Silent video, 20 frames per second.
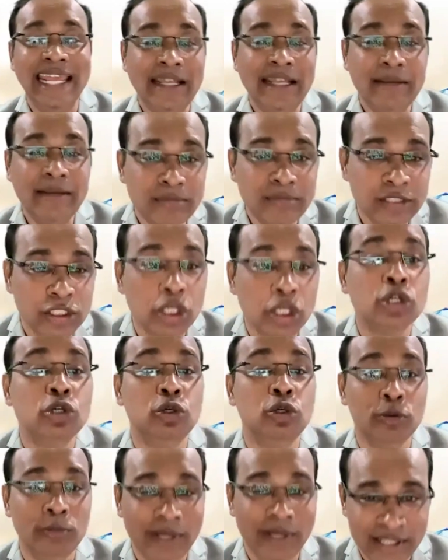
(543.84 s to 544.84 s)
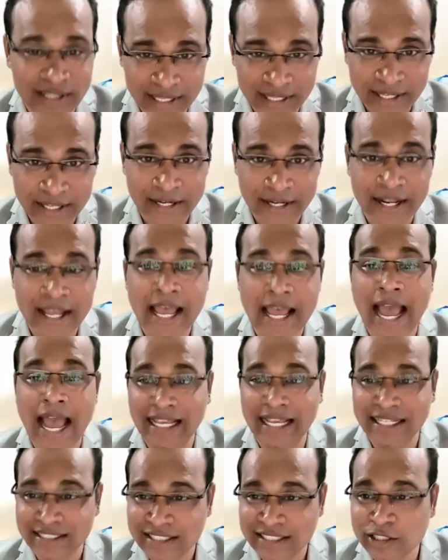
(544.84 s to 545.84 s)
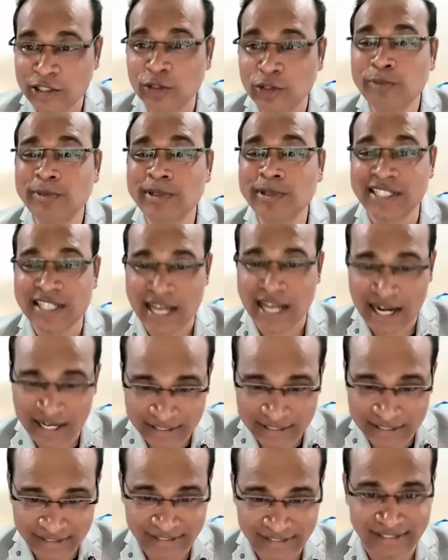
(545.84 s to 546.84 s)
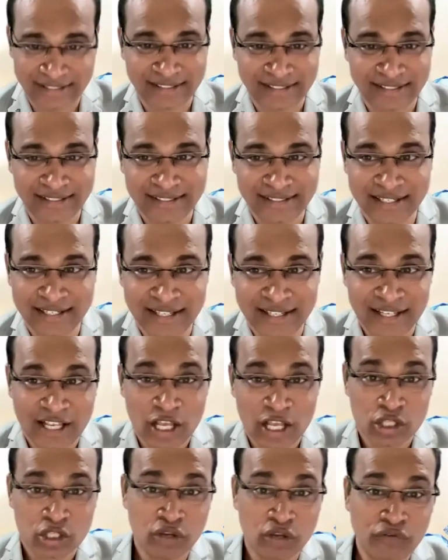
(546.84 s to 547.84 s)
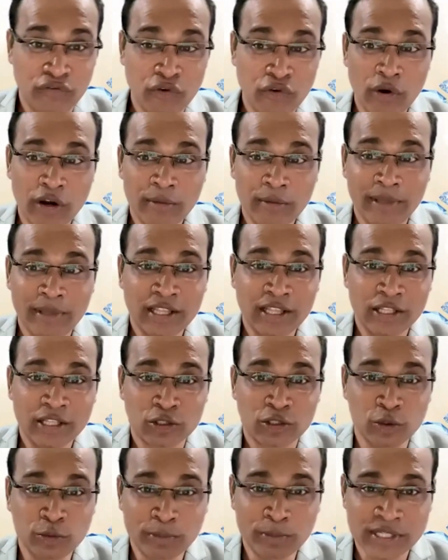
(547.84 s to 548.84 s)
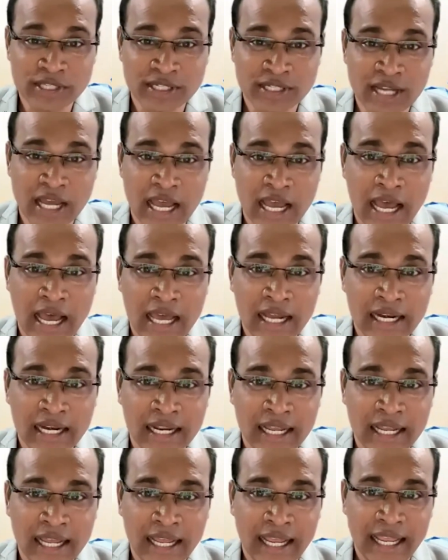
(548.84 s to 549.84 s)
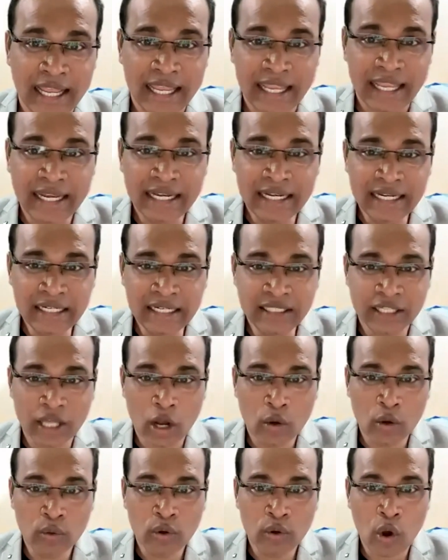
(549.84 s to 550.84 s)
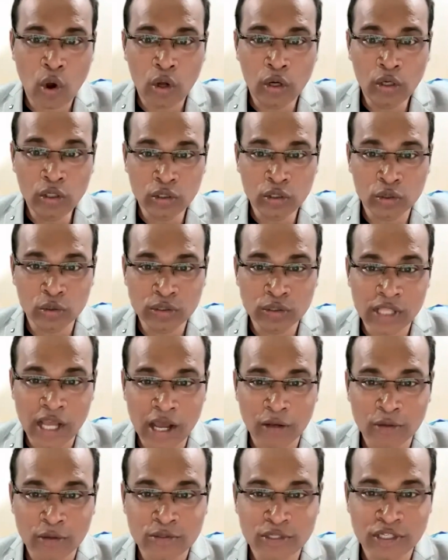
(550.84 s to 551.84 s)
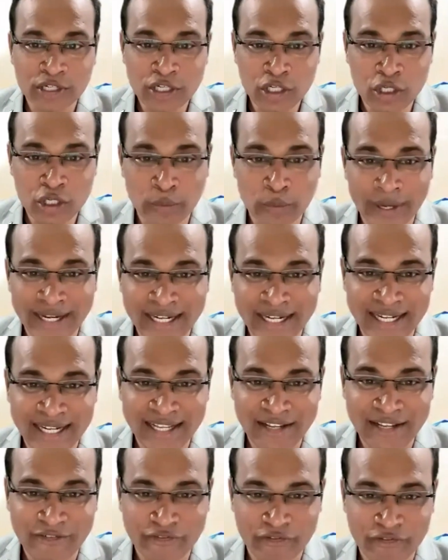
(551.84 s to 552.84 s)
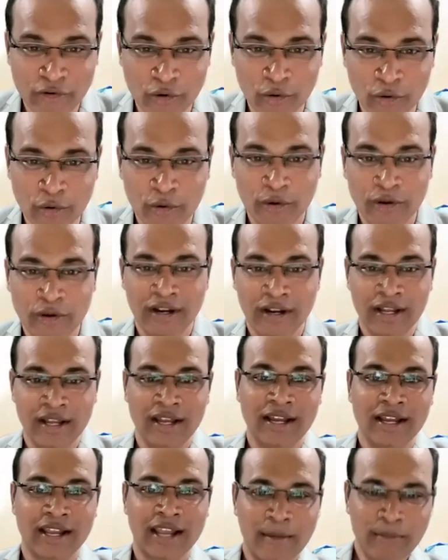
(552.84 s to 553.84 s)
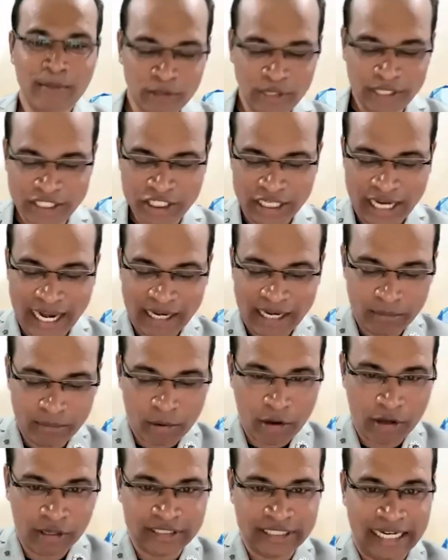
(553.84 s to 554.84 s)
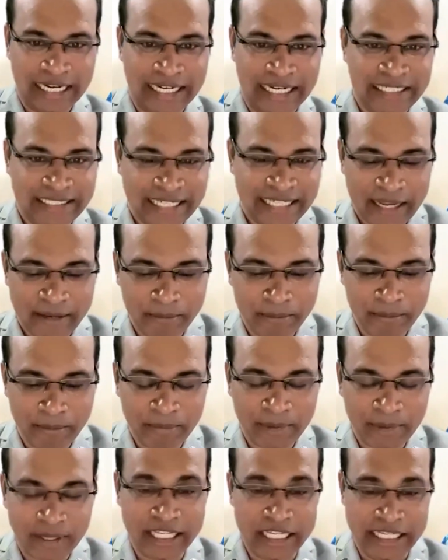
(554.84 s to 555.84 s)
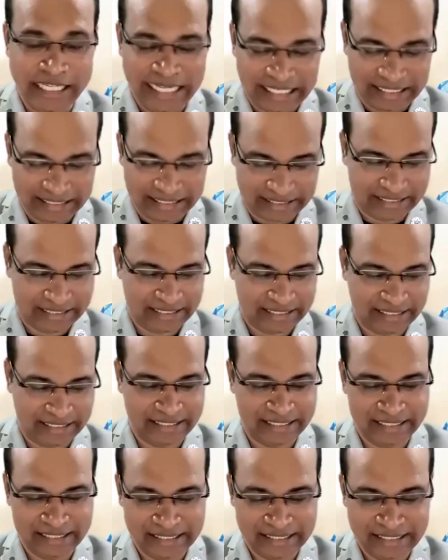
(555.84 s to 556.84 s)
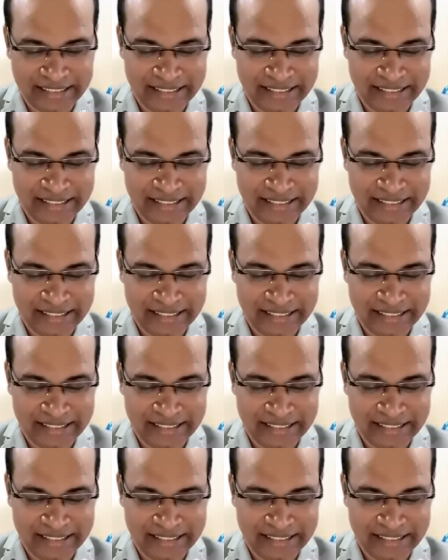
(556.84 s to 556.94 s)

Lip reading: names to be there as the superstars. So if you want to be the superstar in Town Hall 2024, come to the chat box and type yes.